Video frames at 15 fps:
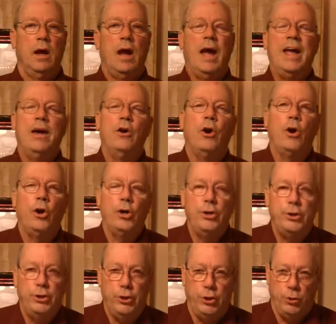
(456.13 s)
I
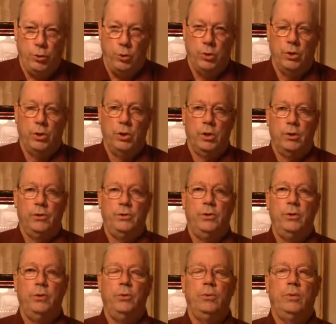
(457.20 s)
urge you
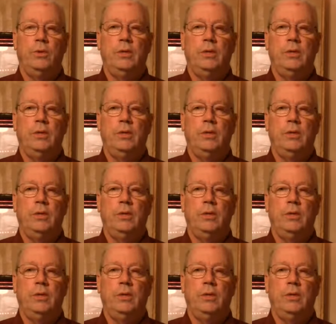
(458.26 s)
to